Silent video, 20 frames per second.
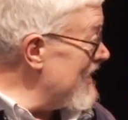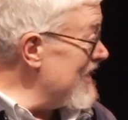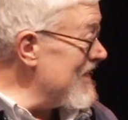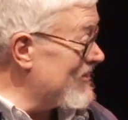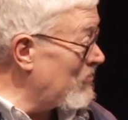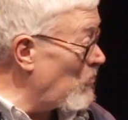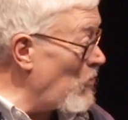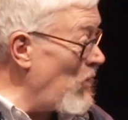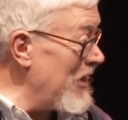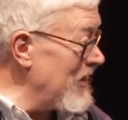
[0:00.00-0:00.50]

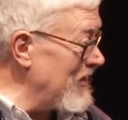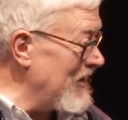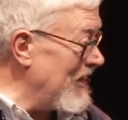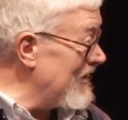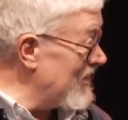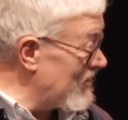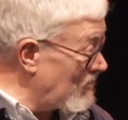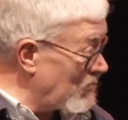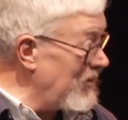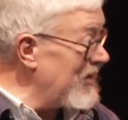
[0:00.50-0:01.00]
he's won, and
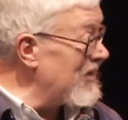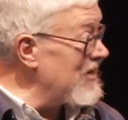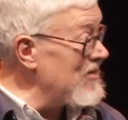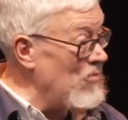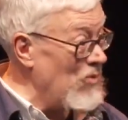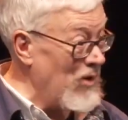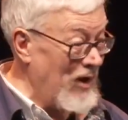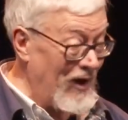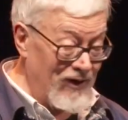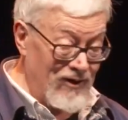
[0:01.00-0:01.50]
he's really
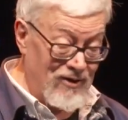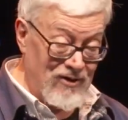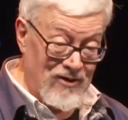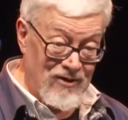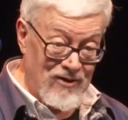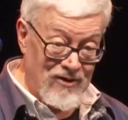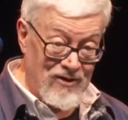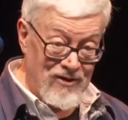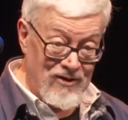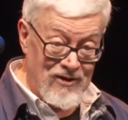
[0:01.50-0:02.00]
won.
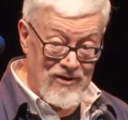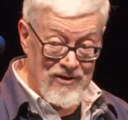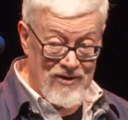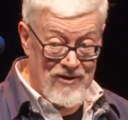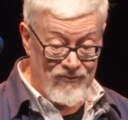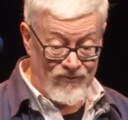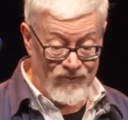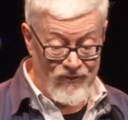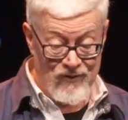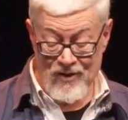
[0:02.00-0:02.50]

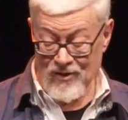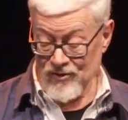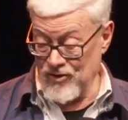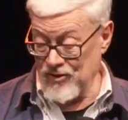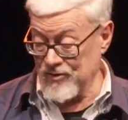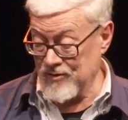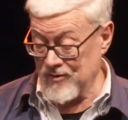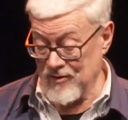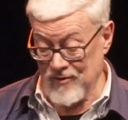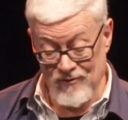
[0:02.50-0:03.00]

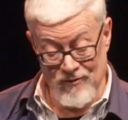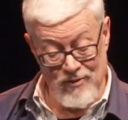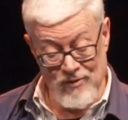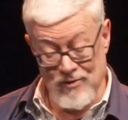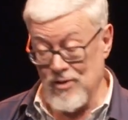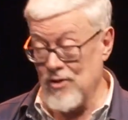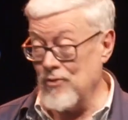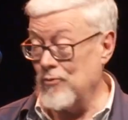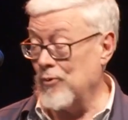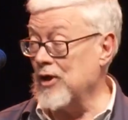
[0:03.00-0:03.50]
Just,
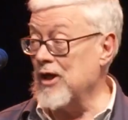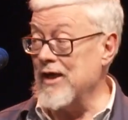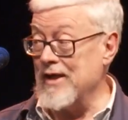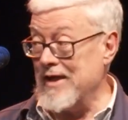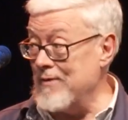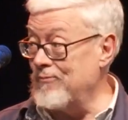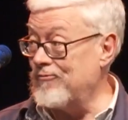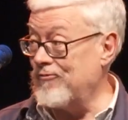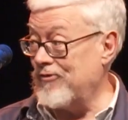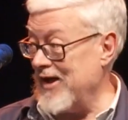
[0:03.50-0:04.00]
no, we're going to
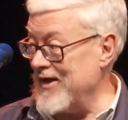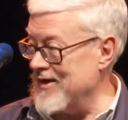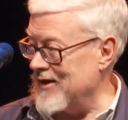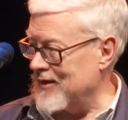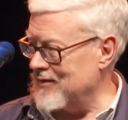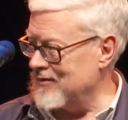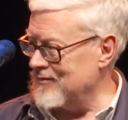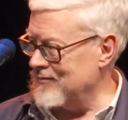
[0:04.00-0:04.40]
keep fighting.